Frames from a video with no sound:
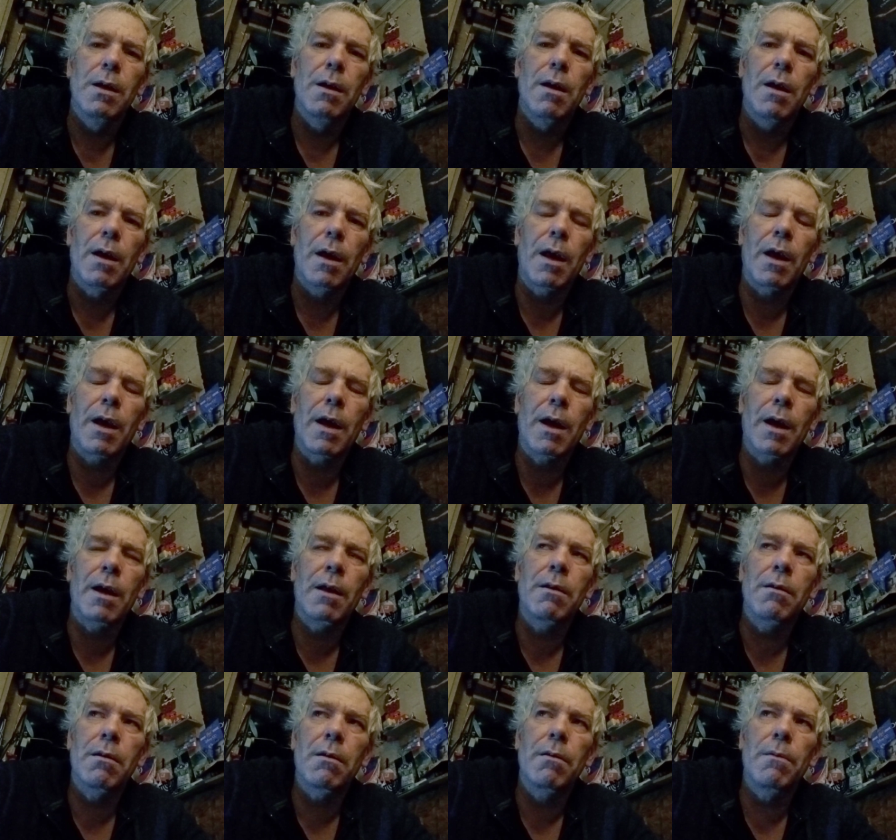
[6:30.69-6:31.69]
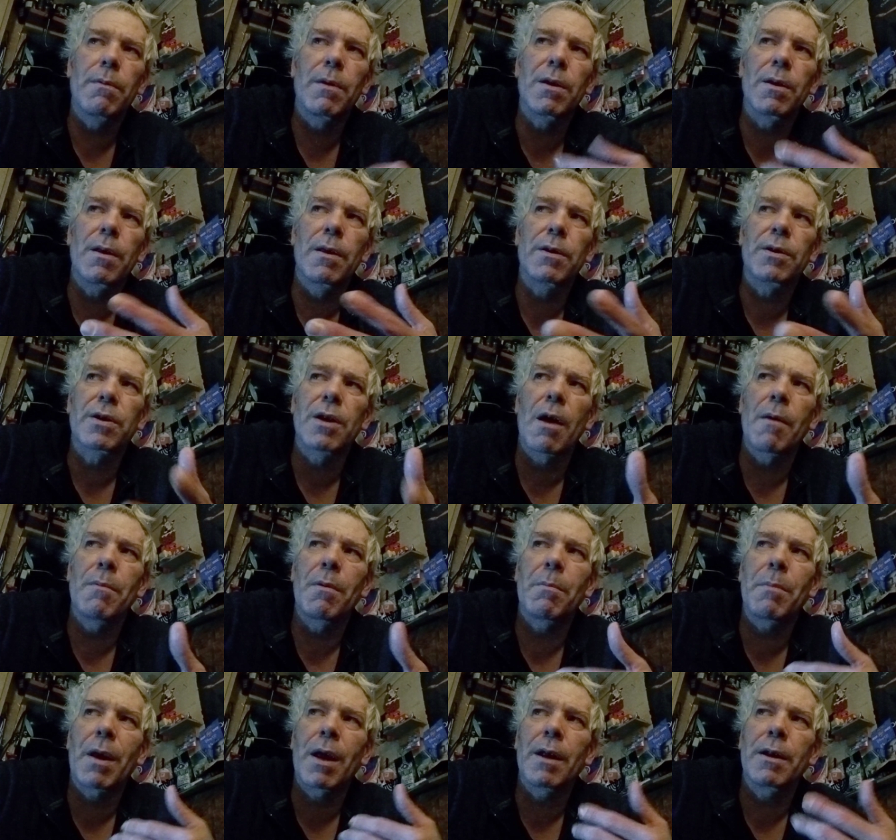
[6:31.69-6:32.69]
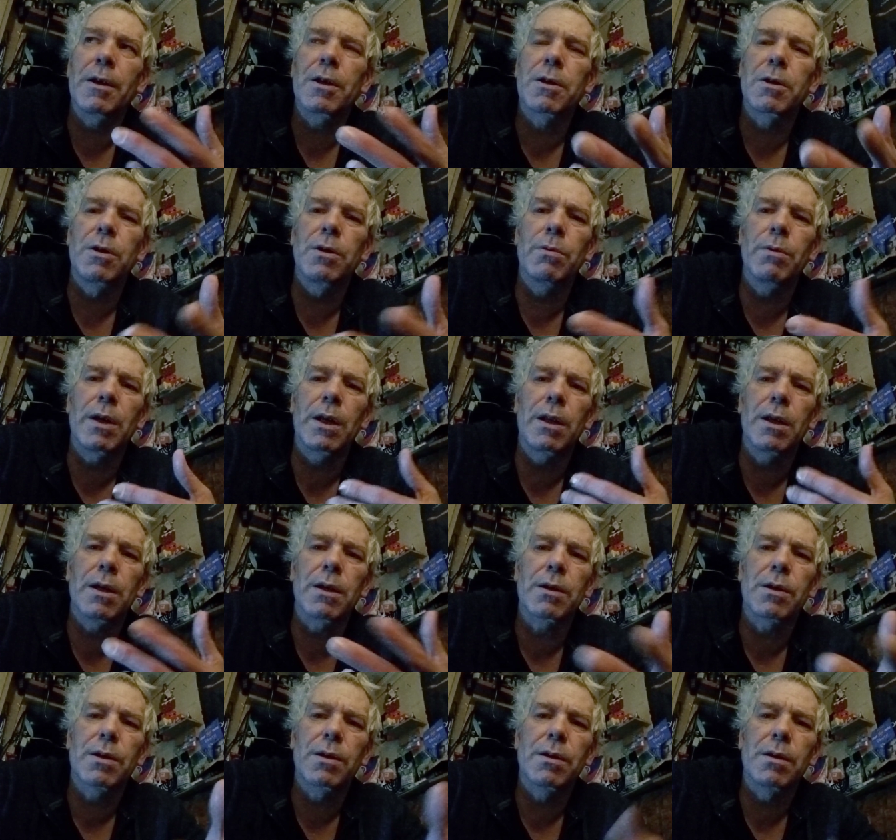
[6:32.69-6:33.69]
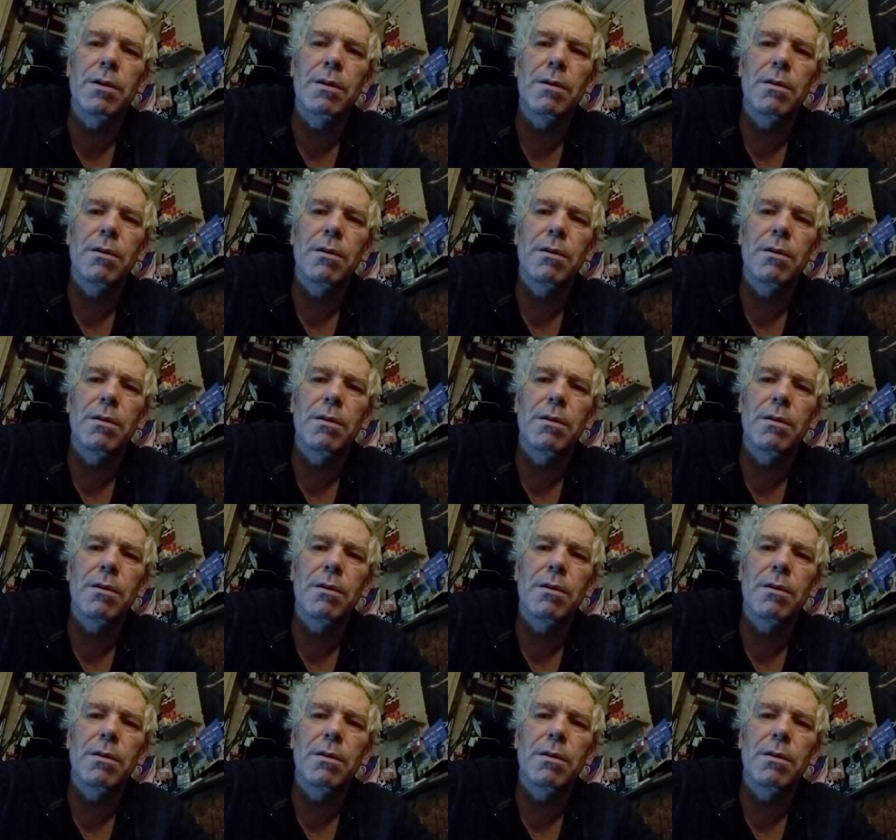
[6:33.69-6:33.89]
And th this government man is doing this,